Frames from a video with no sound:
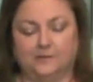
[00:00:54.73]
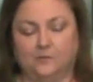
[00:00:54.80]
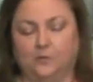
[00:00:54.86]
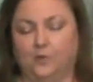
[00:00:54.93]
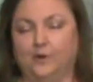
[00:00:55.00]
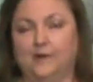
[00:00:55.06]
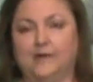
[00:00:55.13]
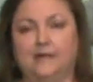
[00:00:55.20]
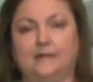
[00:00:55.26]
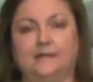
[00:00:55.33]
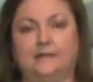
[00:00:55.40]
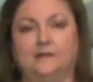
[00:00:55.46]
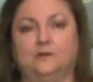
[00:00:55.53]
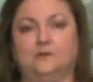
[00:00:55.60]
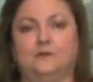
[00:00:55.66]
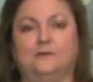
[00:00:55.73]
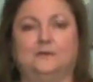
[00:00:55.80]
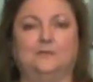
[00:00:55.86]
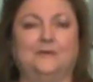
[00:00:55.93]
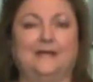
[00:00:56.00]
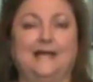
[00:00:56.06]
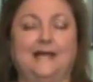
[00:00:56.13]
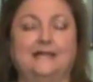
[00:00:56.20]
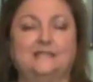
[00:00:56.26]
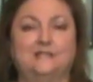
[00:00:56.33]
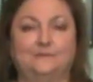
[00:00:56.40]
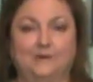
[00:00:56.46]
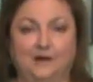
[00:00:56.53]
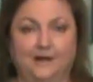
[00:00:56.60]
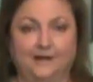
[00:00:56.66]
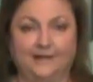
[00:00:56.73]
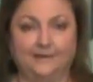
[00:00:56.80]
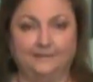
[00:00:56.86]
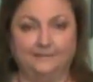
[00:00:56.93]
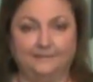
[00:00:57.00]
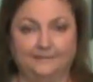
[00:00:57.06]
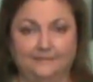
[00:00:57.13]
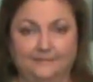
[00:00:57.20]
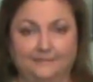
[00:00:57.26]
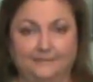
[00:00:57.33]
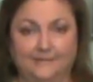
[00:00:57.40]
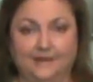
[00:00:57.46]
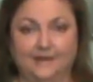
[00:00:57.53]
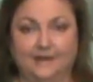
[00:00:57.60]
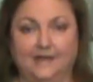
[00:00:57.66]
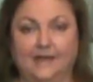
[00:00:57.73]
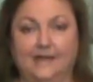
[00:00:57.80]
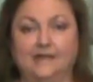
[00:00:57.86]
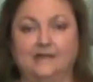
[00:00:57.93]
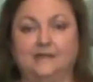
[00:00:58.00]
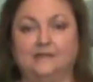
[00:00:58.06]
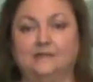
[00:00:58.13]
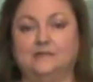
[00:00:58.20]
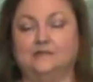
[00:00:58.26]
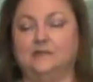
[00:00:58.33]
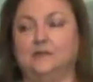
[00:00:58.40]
working to relax the body and